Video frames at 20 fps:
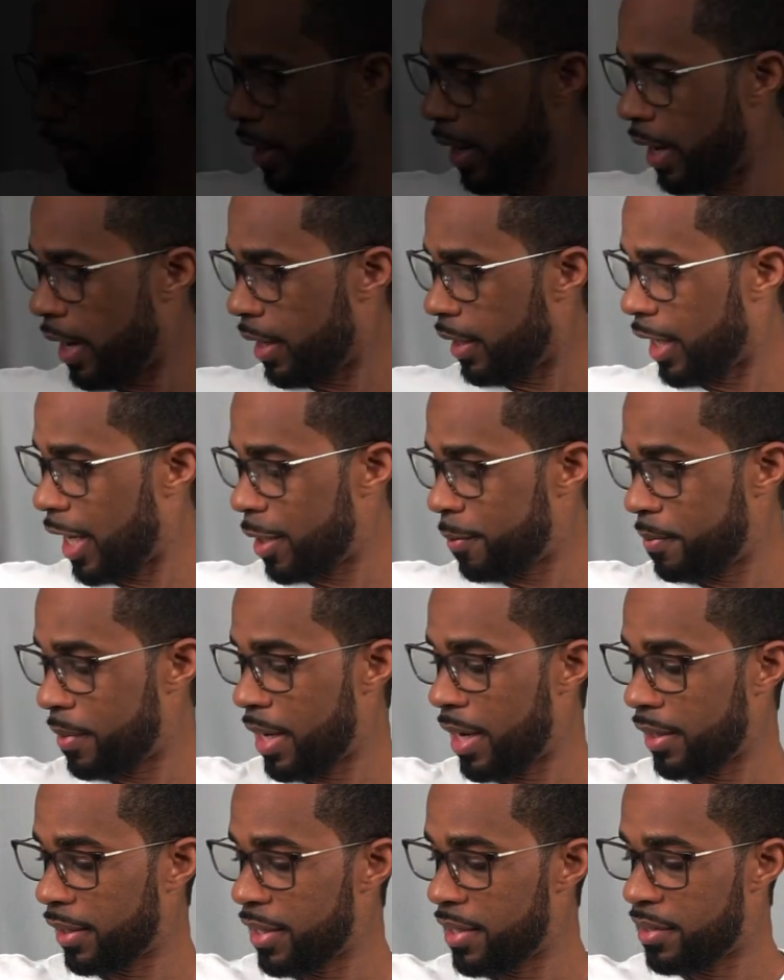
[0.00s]
And last but
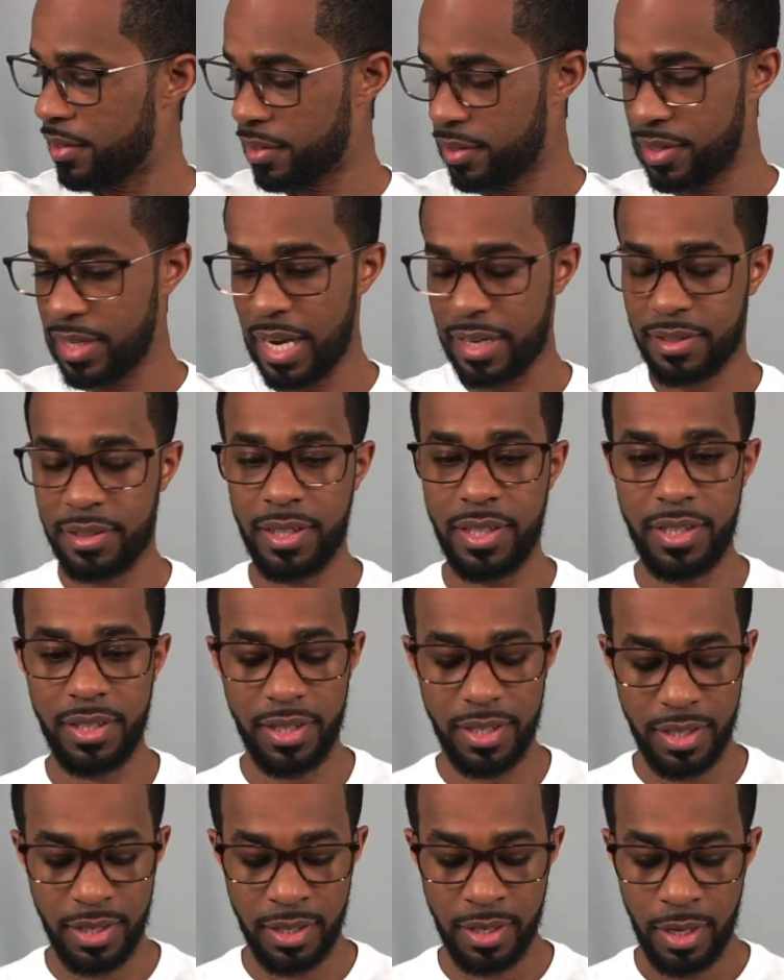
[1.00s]
not least, this is actually
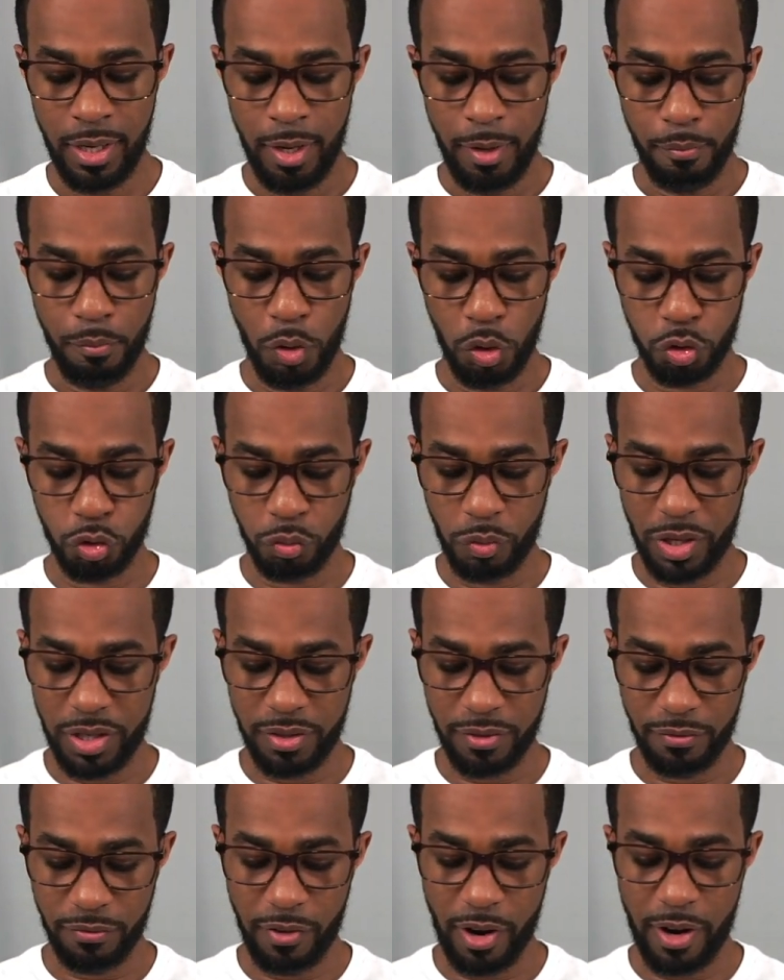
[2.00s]
the most
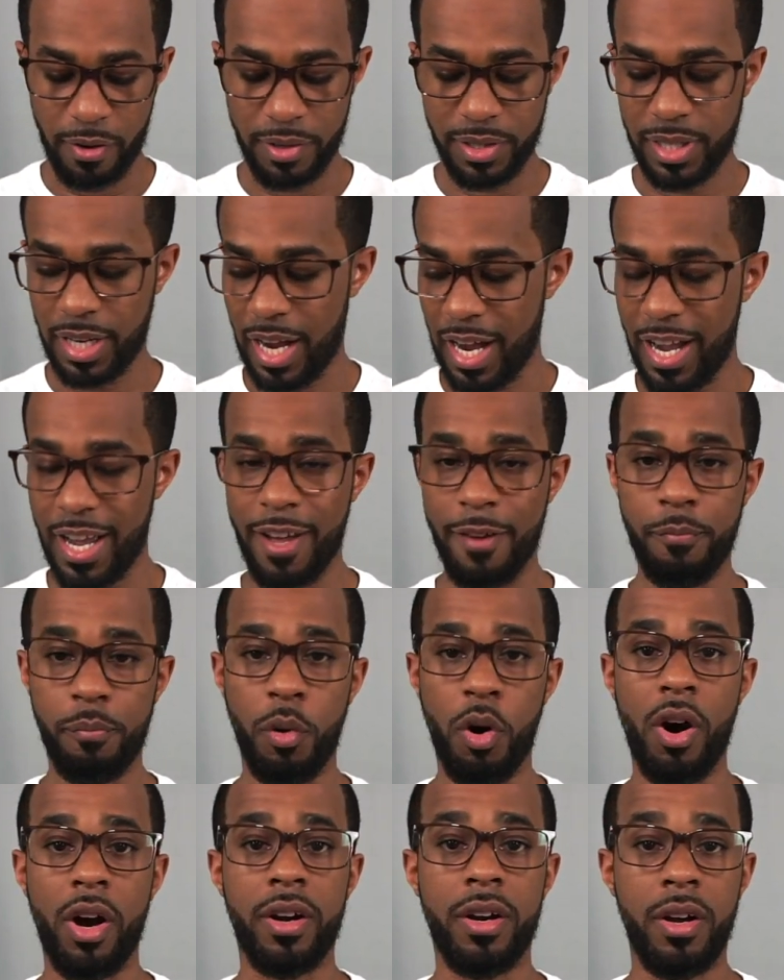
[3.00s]
recent fragrance I have
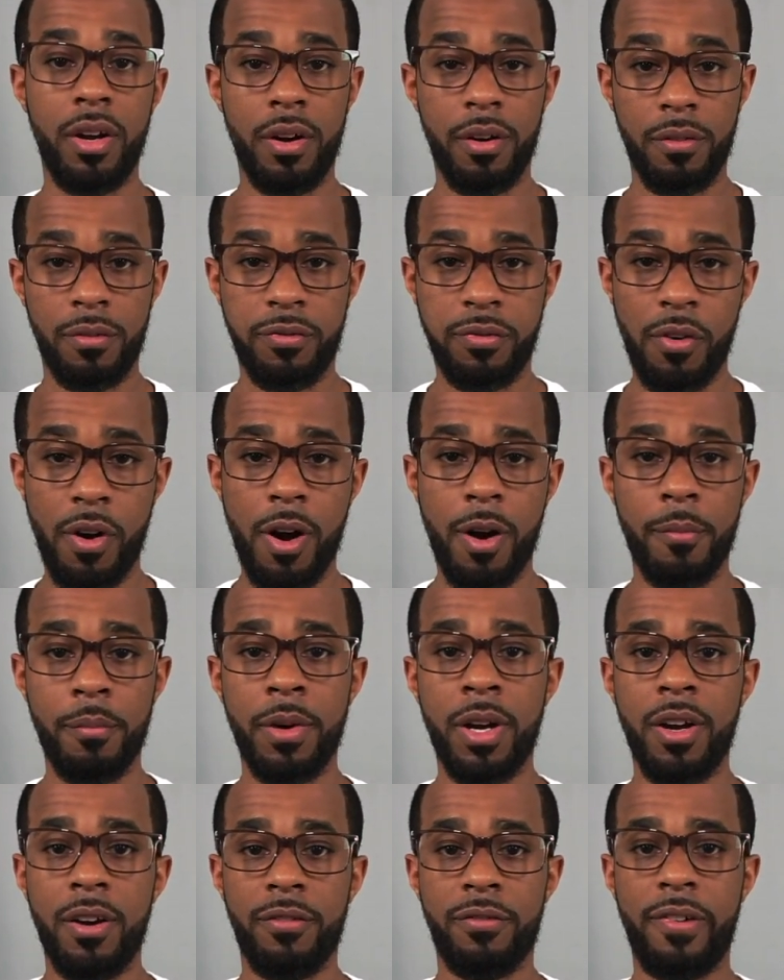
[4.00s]
bought from
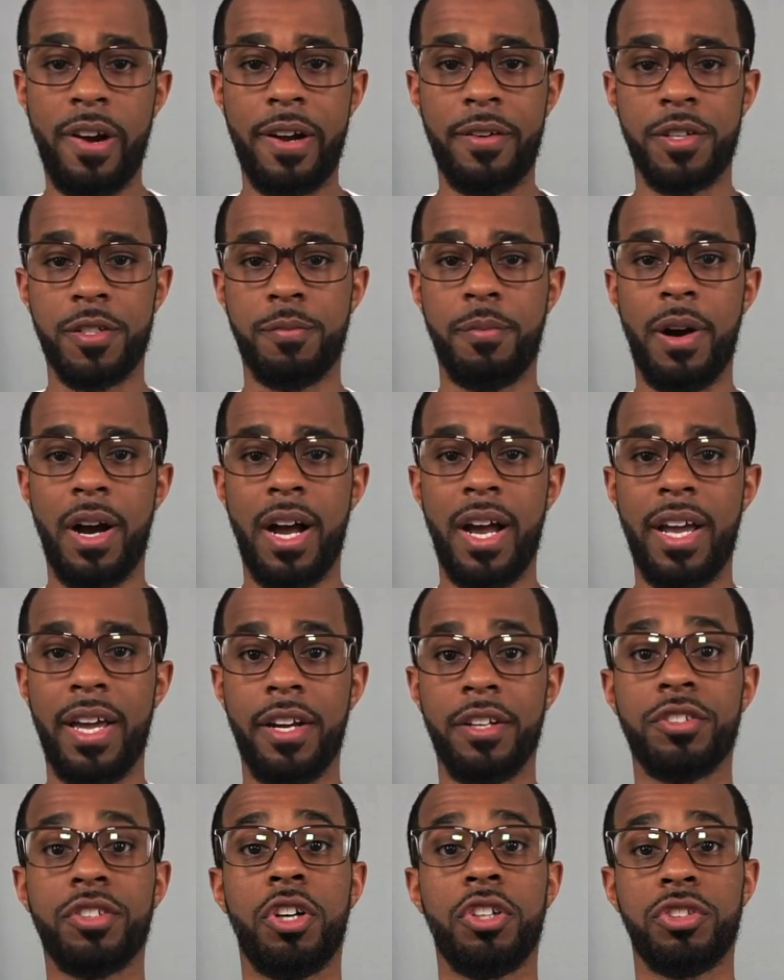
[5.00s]
Fragrance Buy, and
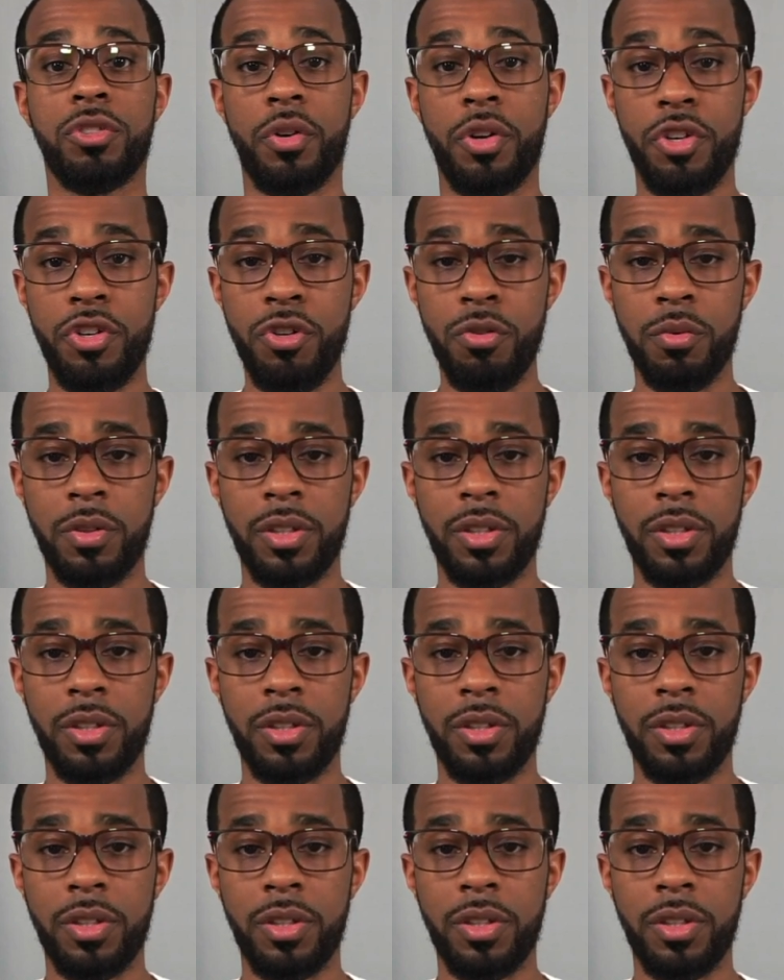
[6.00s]
it's also a new